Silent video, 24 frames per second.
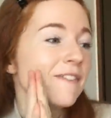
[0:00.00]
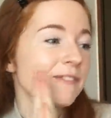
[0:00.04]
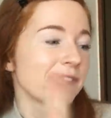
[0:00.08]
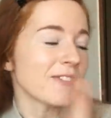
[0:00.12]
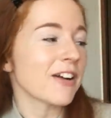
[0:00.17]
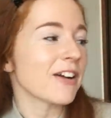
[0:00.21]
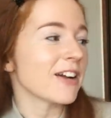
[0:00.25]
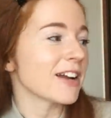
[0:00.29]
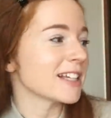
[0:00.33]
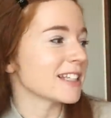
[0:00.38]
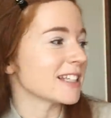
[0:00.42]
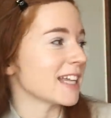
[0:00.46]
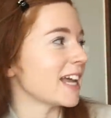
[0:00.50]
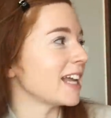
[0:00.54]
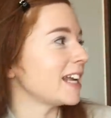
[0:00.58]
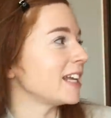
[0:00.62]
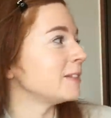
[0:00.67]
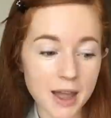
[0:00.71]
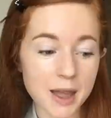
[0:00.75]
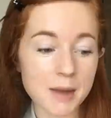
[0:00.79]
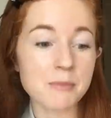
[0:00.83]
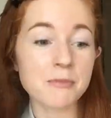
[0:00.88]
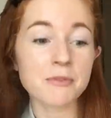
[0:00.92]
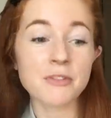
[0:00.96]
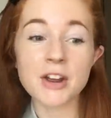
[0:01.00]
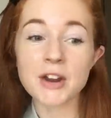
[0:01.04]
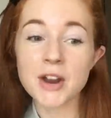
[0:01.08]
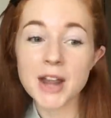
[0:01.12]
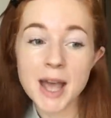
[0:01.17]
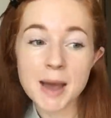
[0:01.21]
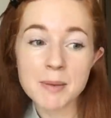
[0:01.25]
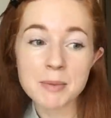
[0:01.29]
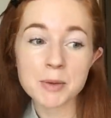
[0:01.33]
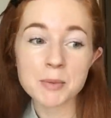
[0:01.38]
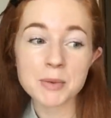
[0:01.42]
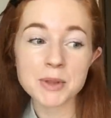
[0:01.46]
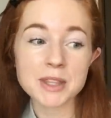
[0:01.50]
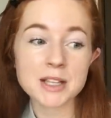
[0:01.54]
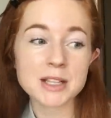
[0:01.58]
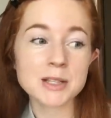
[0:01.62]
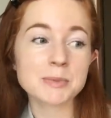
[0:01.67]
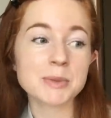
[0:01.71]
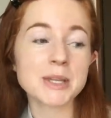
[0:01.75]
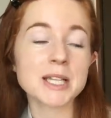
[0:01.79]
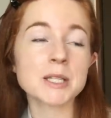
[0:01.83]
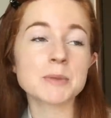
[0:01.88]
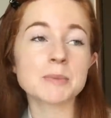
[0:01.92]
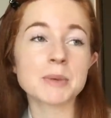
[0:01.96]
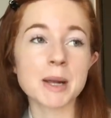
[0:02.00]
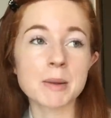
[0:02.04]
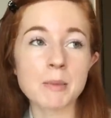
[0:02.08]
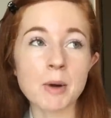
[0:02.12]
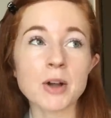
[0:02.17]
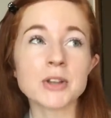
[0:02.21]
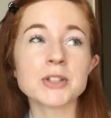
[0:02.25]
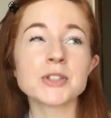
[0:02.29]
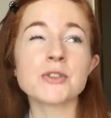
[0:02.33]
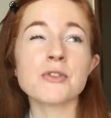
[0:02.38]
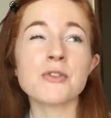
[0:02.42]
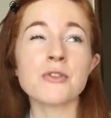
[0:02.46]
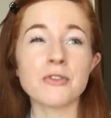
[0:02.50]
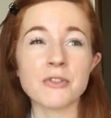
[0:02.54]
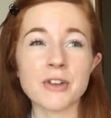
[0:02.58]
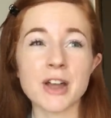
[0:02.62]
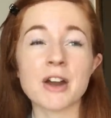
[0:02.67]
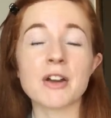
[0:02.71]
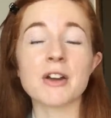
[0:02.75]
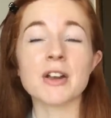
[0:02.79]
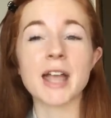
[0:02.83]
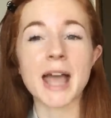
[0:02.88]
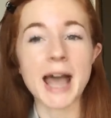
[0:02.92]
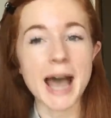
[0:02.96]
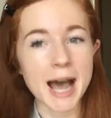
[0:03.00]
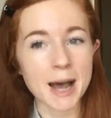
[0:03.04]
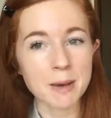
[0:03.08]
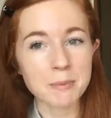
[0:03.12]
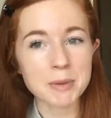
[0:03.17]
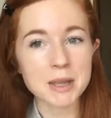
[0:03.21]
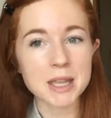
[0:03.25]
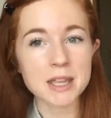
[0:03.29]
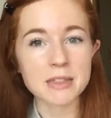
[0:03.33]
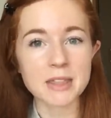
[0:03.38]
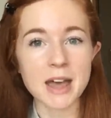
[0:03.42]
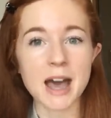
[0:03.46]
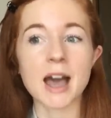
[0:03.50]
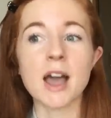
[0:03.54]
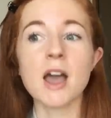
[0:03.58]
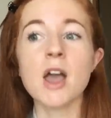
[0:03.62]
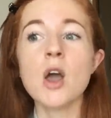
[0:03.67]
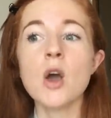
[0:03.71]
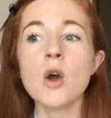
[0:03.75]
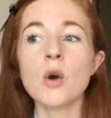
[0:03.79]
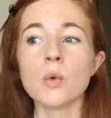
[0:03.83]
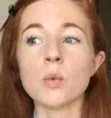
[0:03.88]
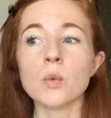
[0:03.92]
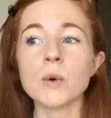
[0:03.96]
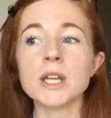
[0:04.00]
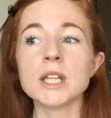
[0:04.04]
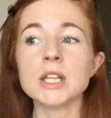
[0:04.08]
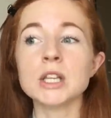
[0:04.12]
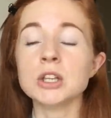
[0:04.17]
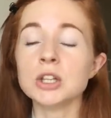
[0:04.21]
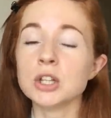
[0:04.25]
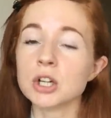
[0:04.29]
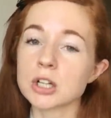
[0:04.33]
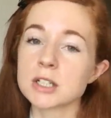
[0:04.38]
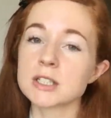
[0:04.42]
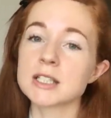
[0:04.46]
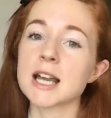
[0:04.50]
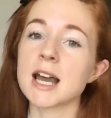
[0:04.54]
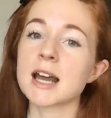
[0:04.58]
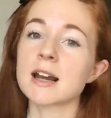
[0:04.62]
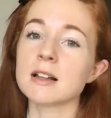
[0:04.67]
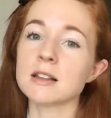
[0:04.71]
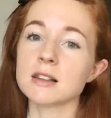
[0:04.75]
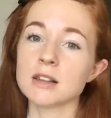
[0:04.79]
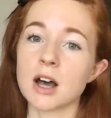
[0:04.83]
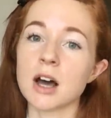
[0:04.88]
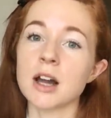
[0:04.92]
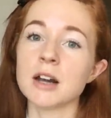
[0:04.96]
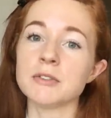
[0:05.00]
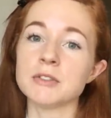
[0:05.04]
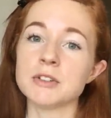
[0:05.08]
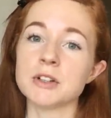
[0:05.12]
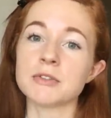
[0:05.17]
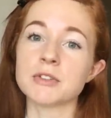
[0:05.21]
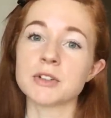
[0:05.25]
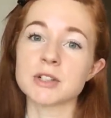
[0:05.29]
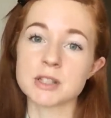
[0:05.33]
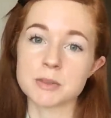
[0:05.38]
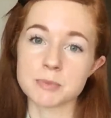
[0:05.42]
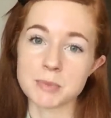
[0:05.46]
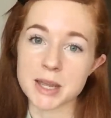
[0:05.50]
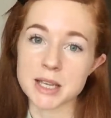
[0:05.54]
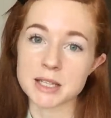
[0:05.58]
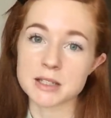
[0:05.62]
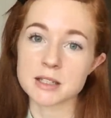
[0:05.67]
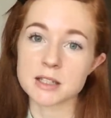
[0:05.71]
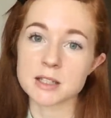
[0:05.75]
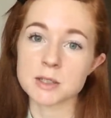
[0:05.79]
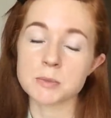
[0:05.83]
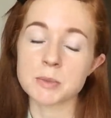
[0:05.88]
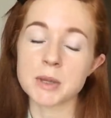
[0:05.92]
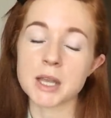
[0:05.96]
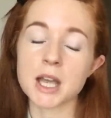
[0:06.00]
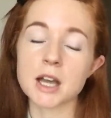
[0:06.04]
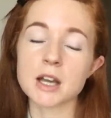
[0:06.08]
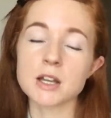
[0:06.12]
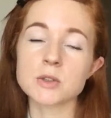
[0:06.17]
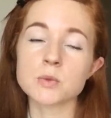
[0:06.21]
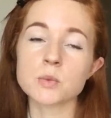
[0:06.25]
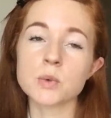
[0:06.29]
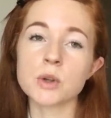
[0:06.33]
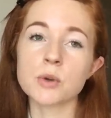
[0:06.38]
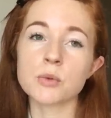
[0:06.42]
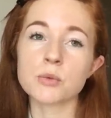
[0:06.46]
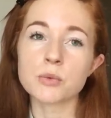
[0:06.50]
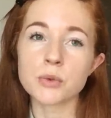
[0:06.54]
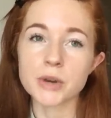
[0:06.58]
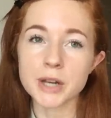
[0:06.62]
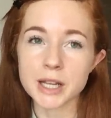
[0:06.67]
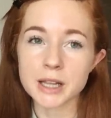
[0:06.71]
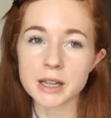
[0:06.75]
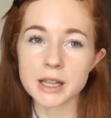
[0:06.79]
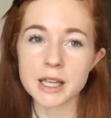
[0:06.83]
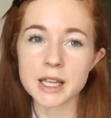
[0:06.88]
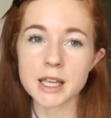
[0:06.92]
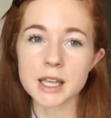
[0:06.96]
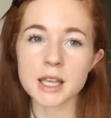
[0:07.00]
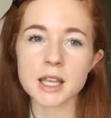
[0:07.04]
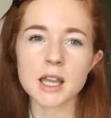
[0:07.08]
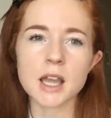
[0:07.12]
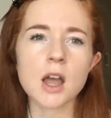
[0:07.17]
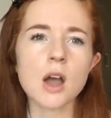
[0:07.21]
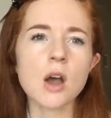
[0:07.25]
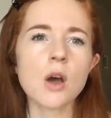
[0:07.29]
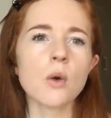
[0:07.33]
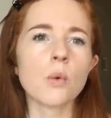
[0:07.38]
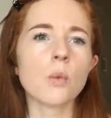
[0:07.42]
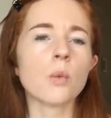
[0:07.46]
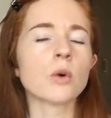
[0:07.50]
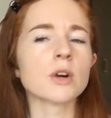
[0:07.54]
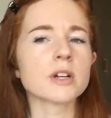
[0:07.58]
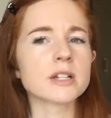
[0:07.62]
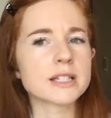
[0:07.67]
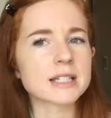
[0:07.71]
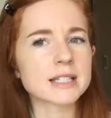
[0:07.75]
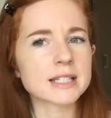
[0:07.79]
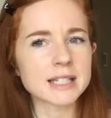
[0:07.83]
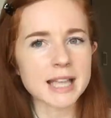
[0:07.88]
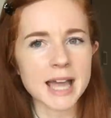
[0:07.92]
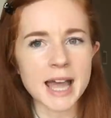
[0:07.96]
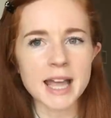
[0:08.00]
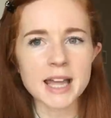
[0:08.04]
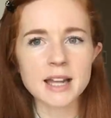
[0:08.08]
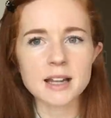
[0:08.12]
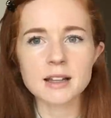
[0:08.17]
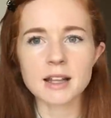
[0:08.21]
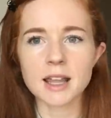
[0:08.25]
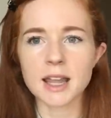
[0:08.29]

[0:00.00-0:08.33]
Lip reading: Very excited. I'm very happy with this place, but I'm also very happy that we looked at a lot of different spaces, because we really were set.